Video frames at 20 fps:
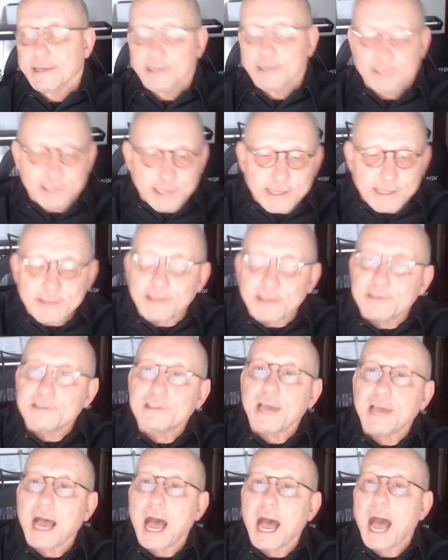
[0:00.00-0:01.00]
You see, the
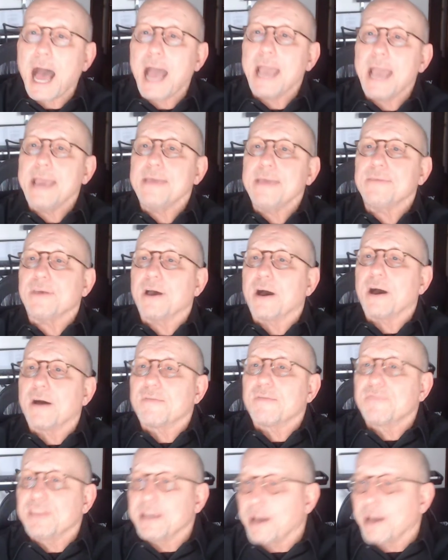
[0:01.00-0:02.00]
tithe
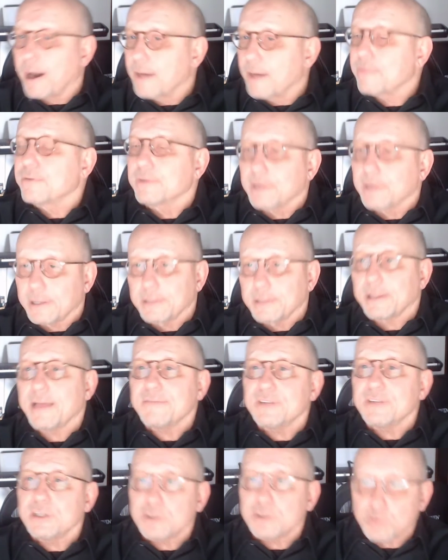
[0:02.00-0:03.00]
of the other
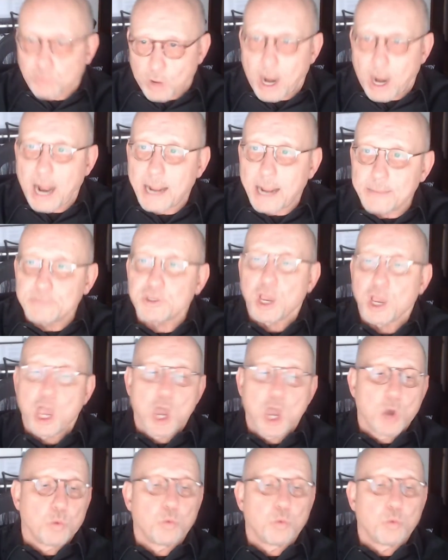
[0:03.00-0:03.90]
11 tribes